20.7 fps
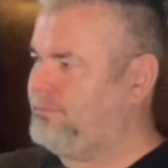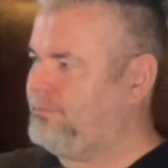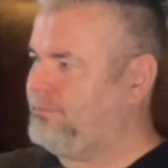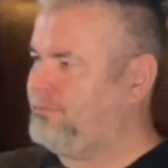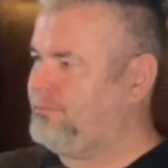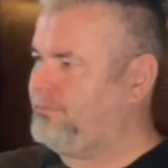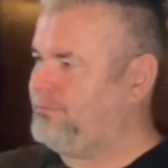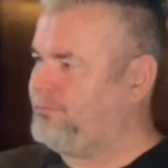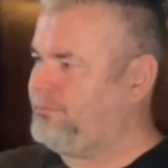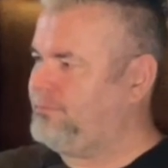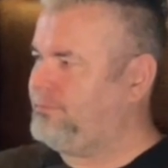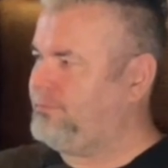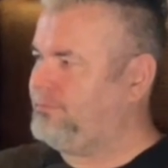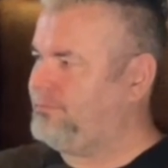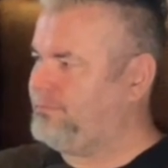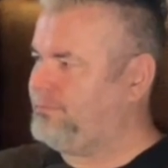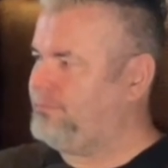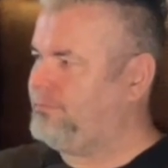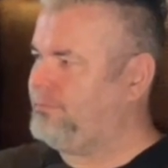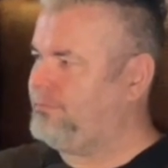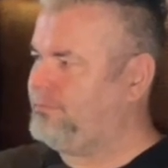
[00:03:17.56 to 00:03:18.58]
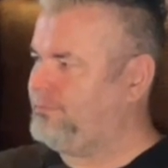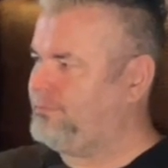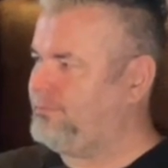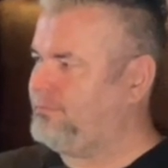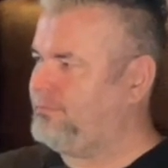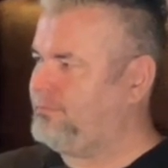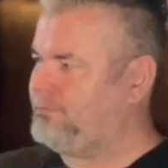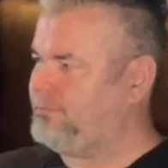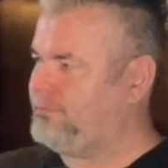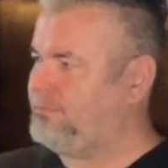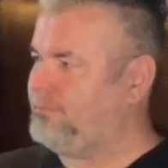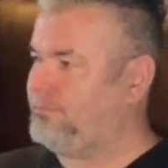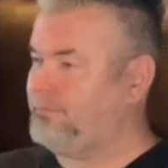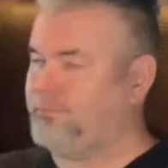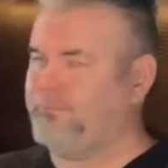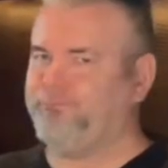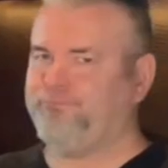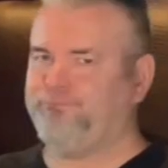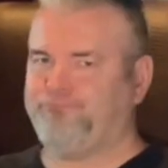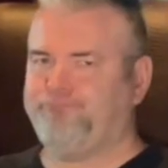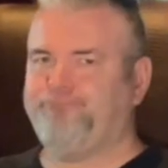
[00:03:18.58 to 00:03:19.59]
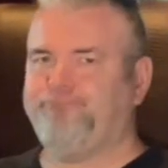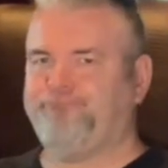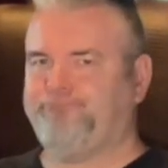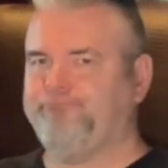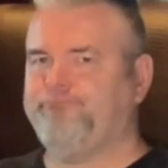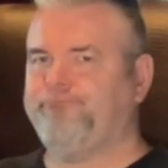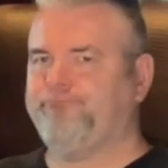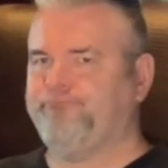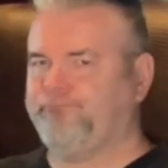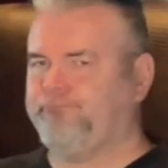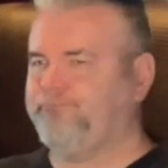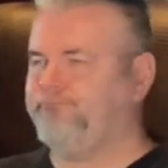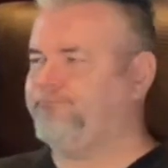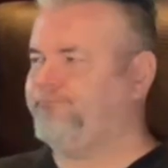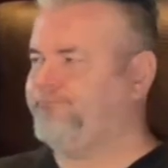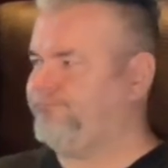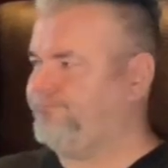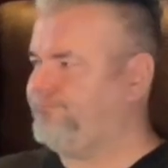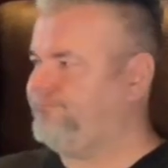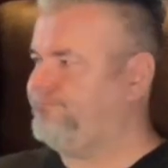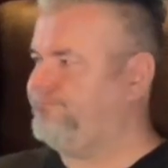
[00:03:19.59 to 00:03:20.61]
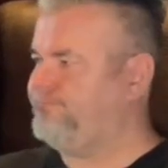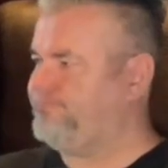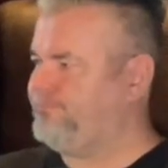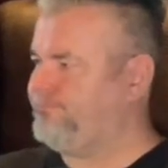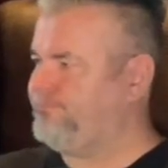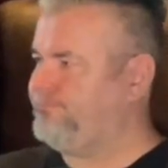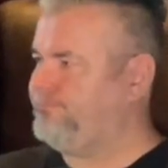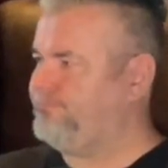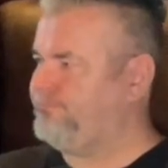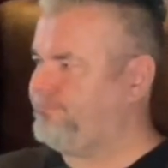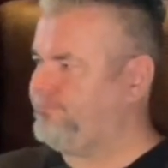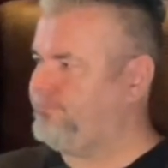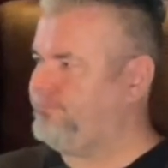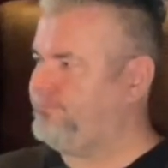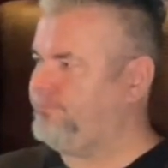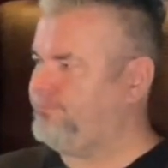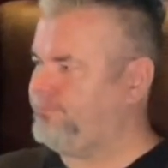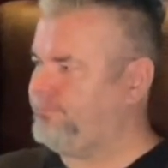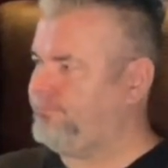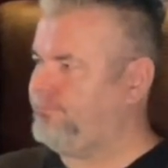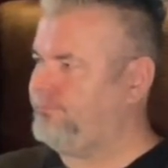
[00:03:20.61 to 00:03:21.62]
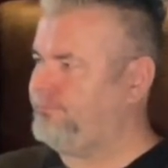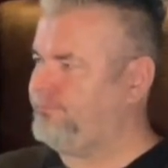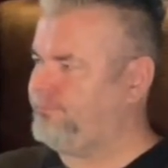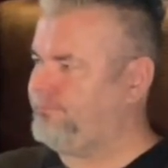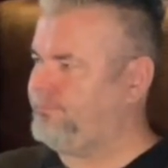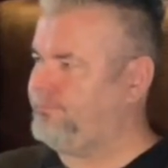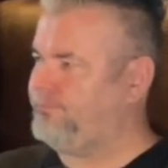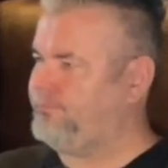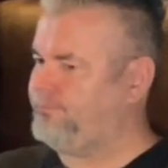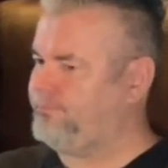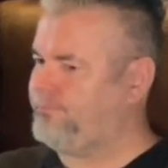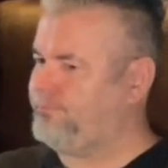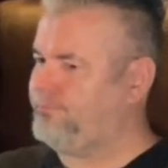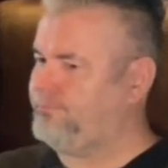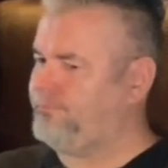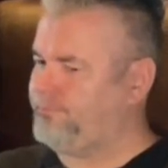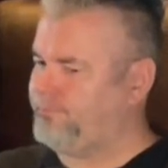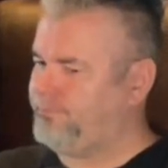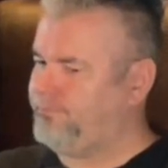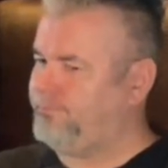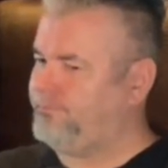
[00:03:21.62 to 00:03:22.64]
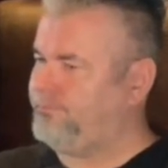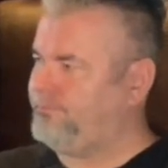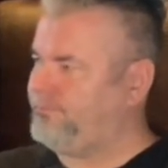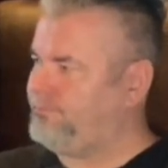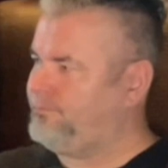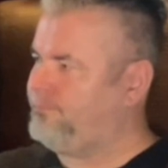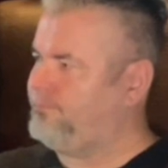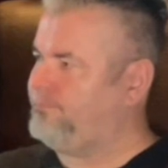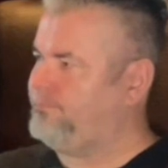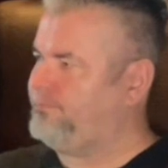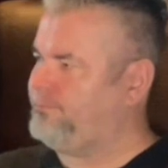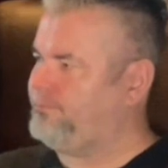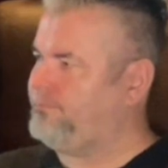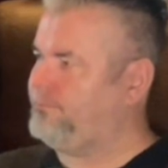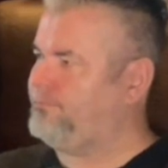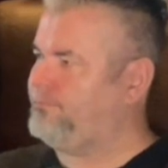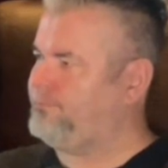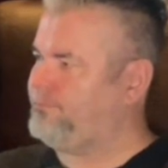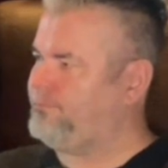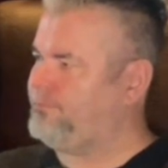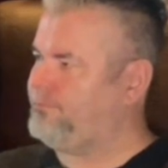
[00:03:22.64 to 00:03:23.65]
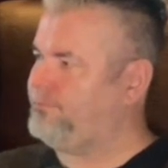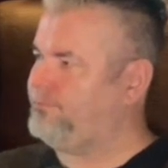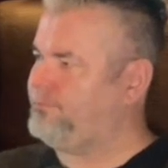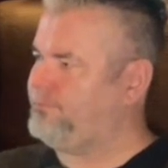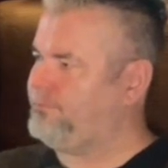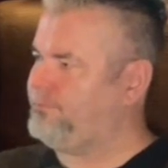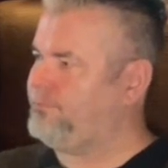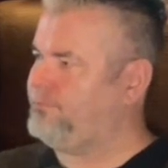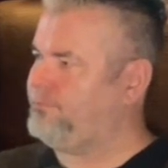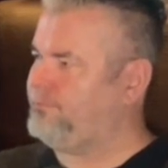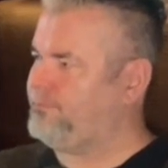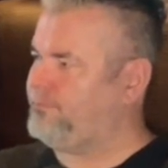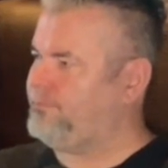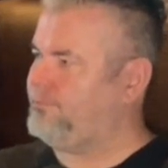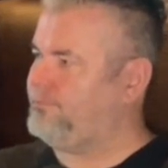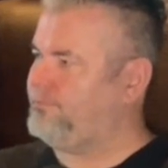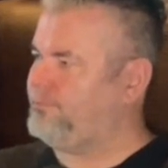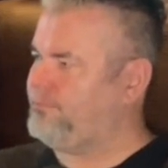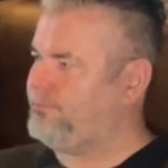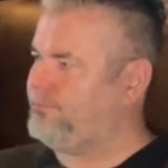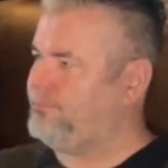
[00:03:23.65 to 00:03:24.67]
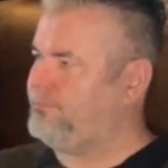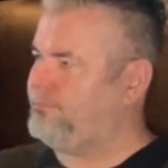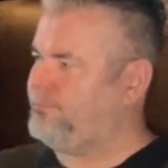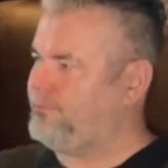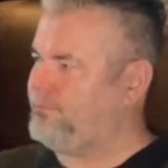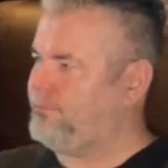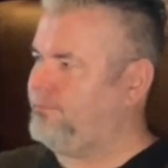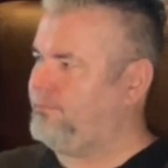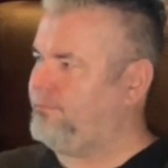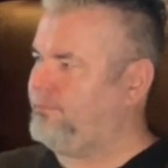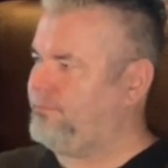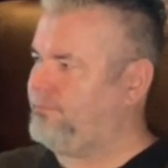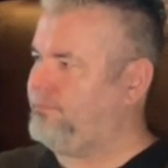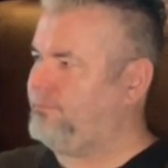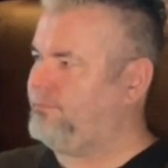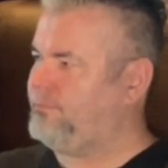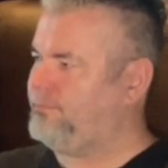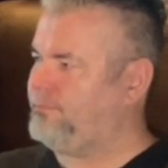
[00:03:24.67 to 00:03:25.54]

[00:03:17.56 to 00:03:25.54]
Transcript: The person shown says nothing.